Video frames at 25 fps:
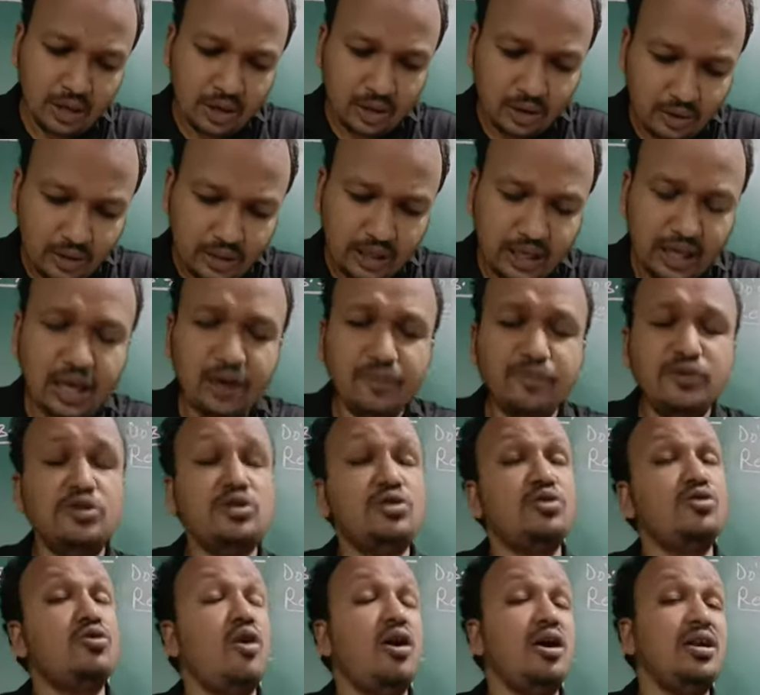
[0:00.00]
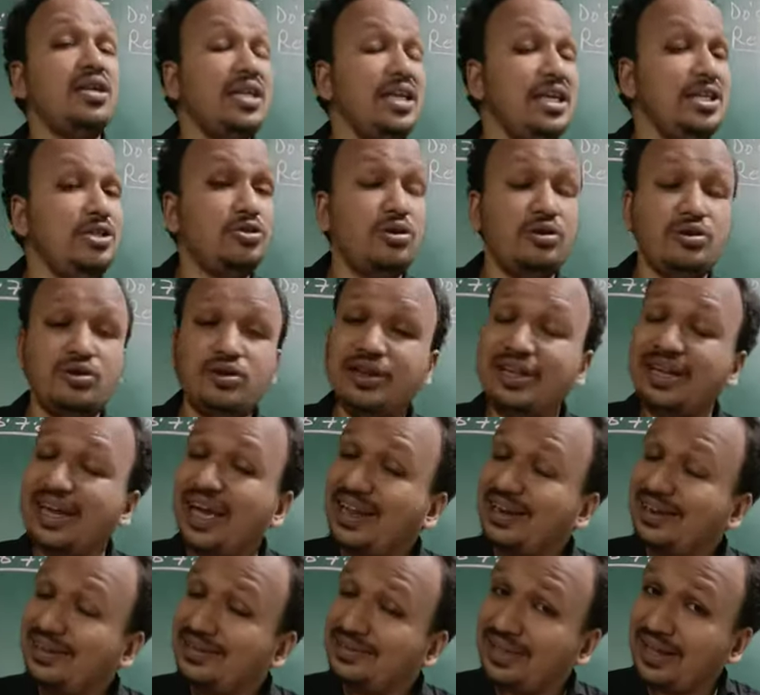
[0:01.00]
Okay, we should not eat or drink
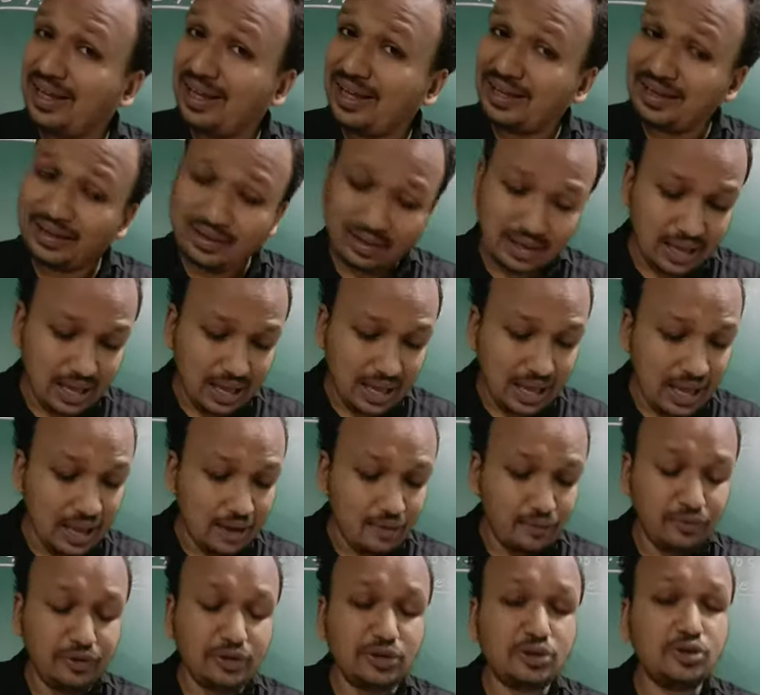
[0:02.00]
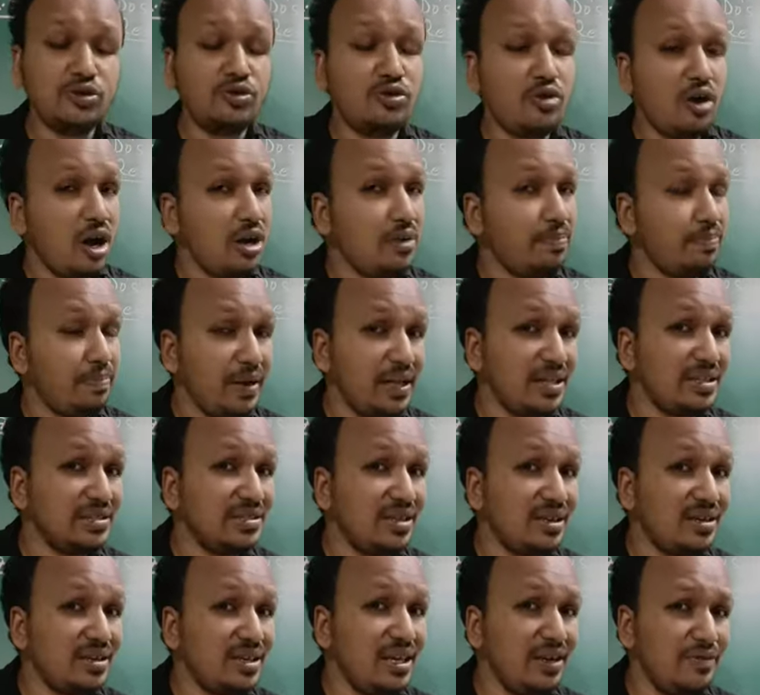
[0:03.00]
anything. We should not press
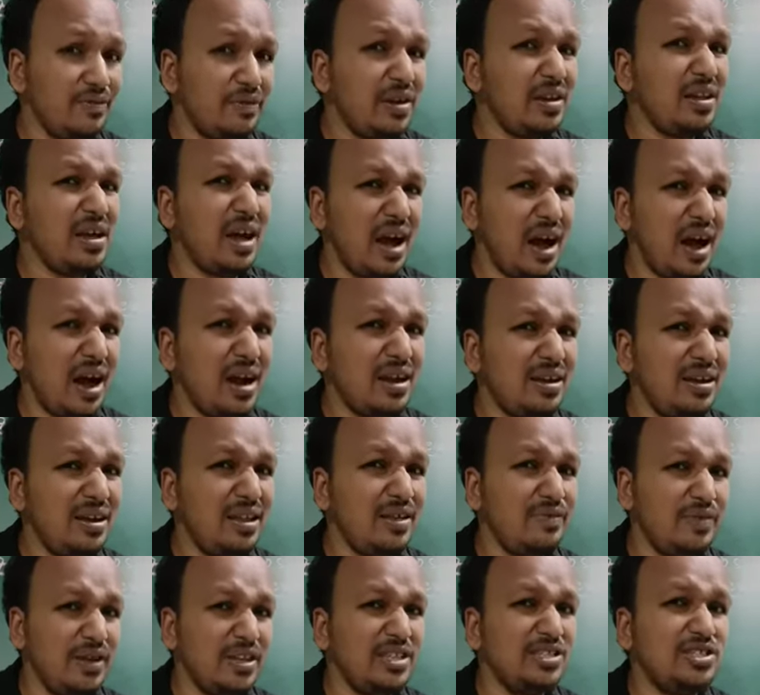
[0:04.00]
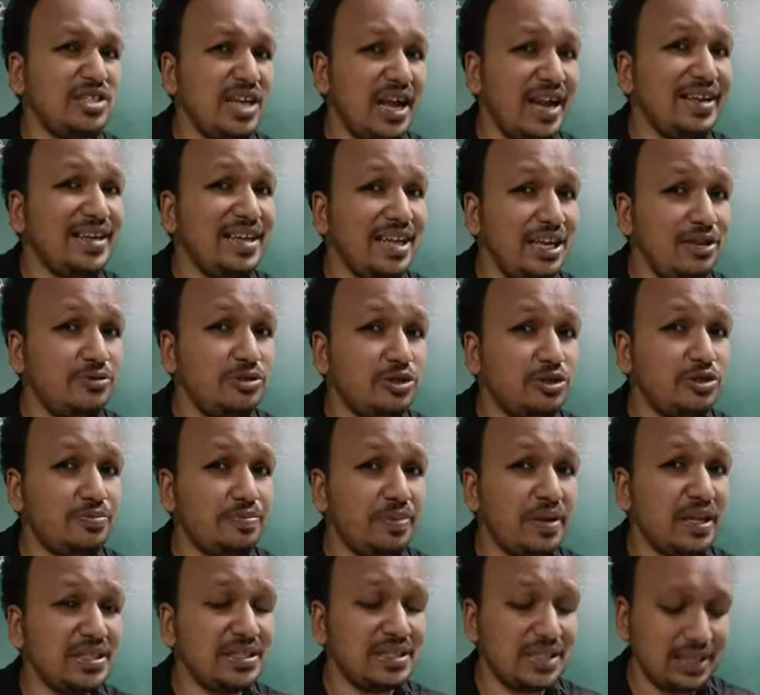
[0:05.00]
the key very hardly, very gently we should
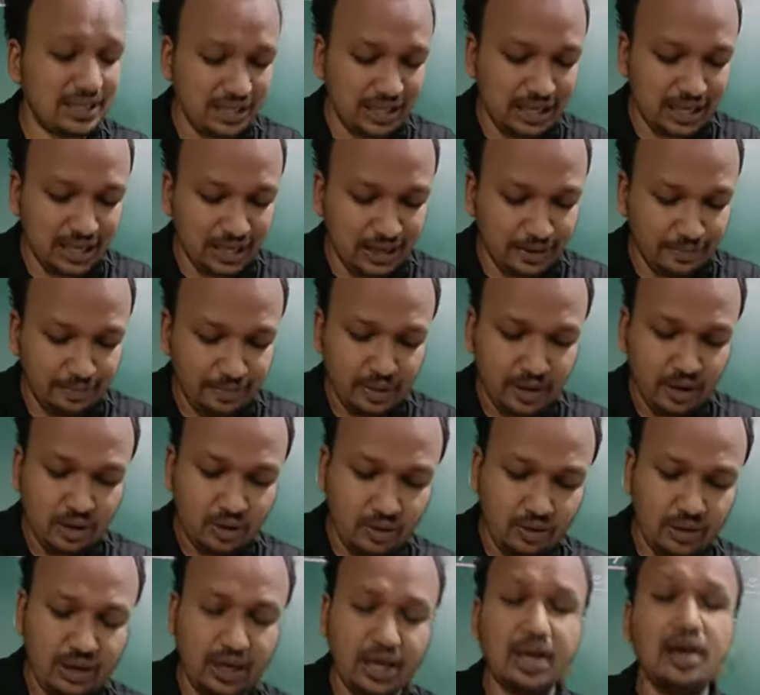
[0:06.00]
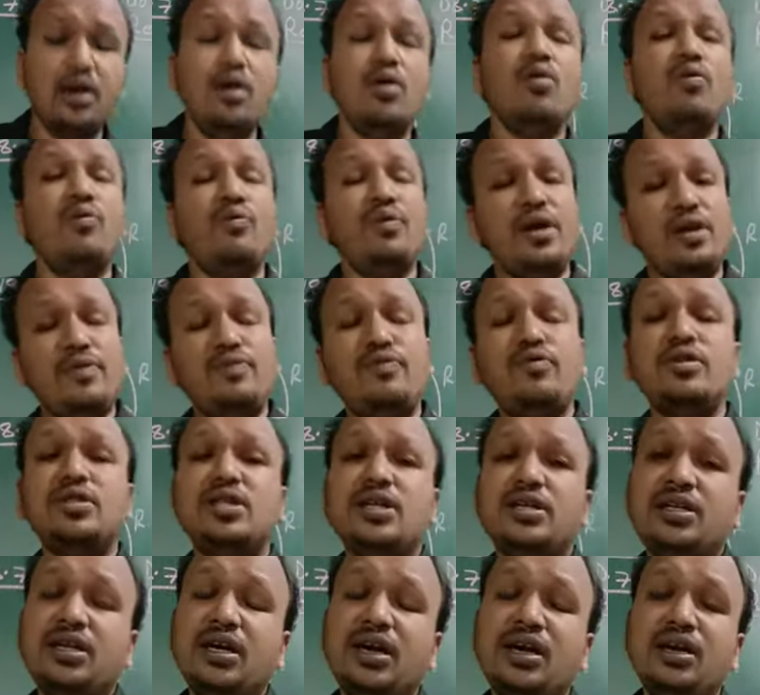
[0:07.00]
press the key. Okay, wait for the
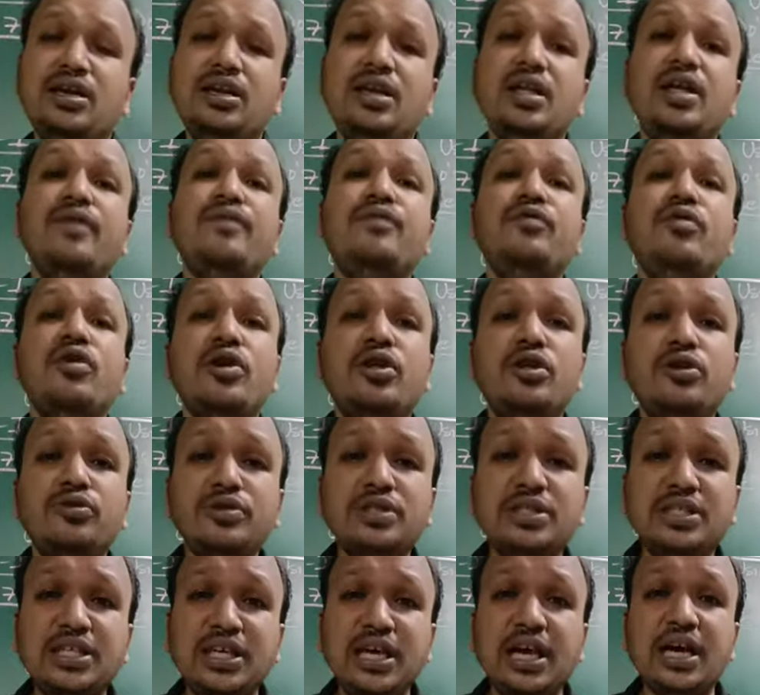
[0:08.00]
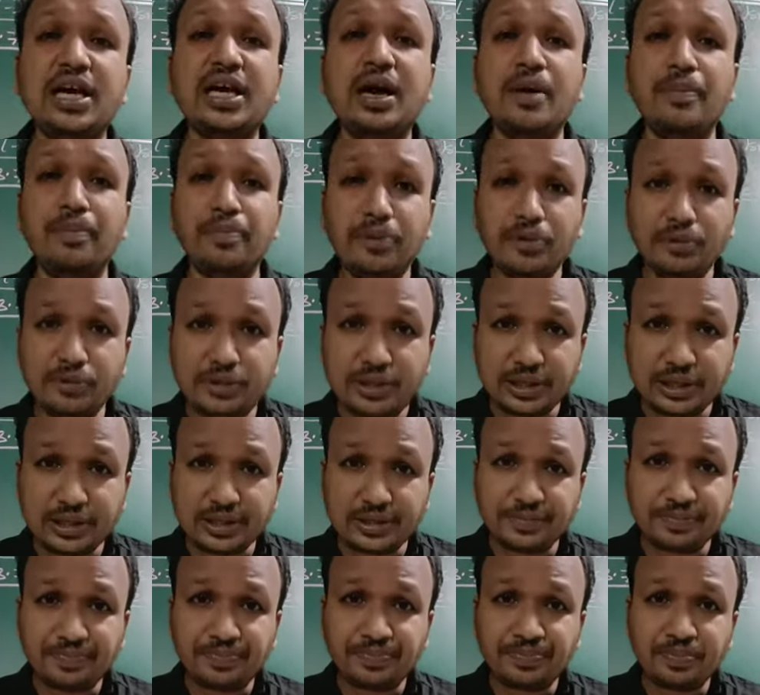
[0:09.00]
turn if you are using a
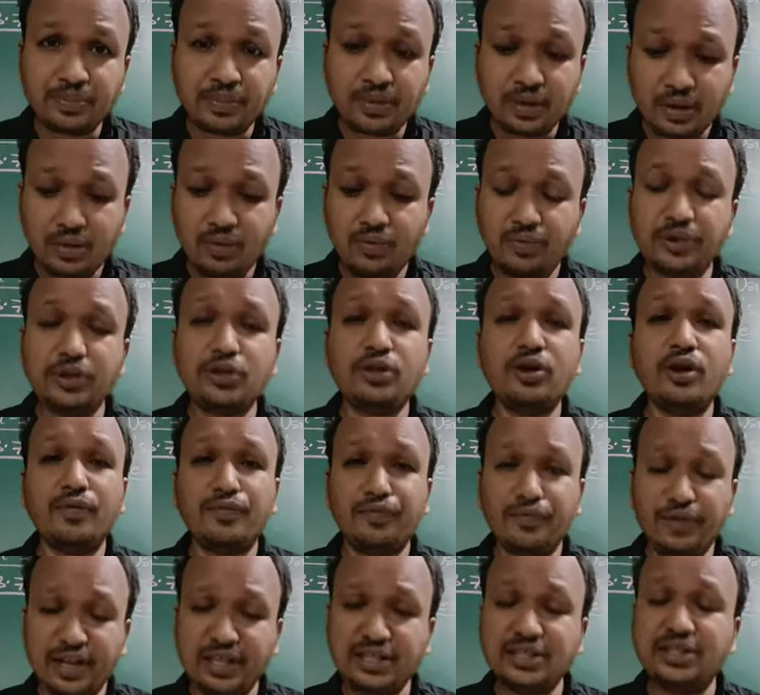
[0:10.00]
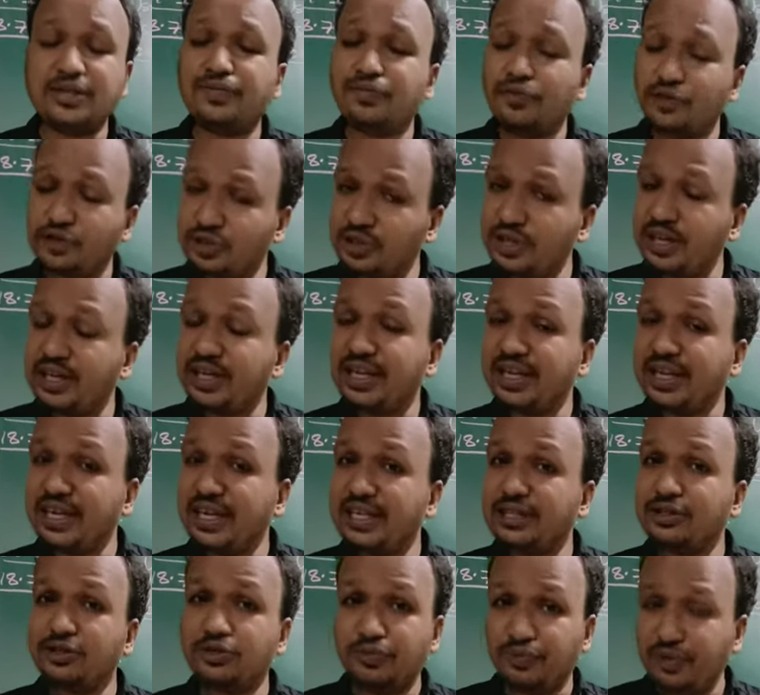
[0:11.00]
computer with your friends, if you are sharing
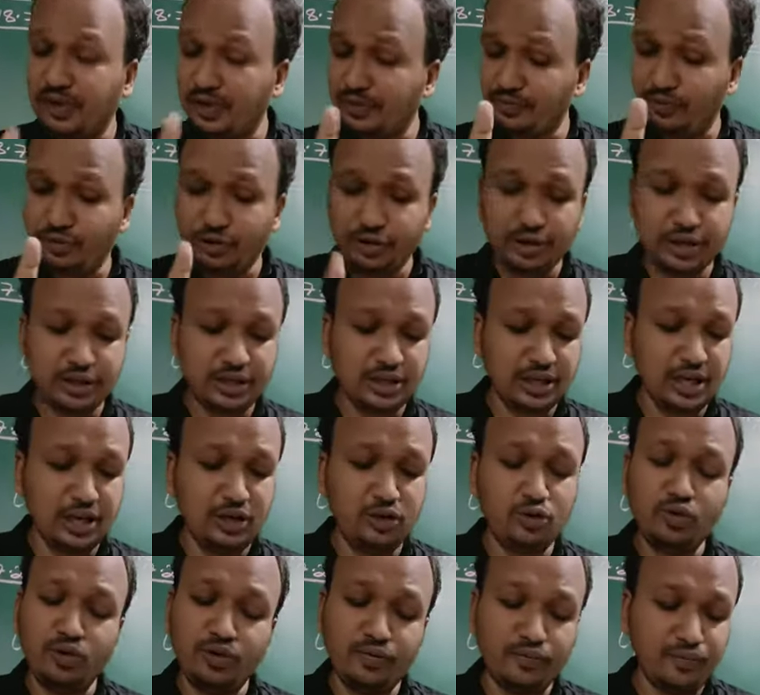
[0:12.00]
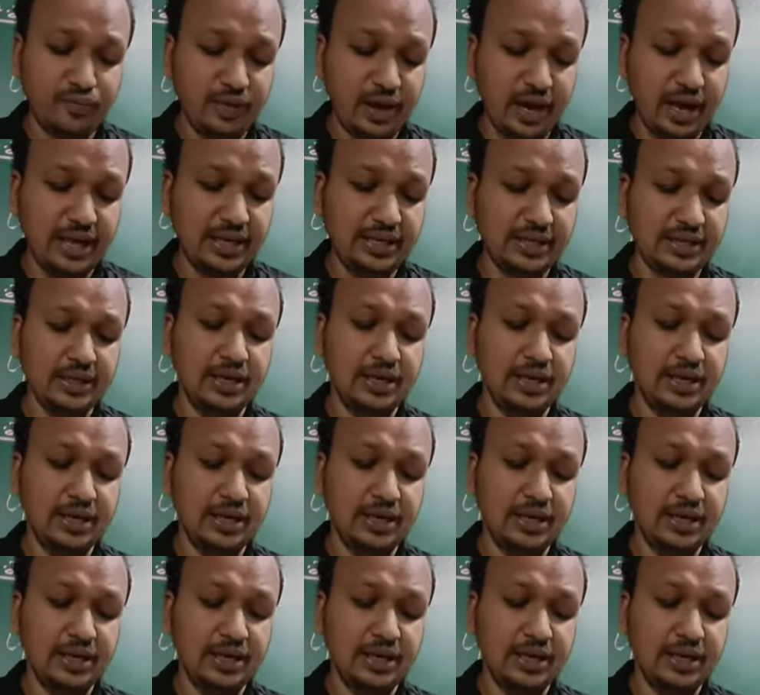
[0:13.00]
it. So wait for your turn, don't fight.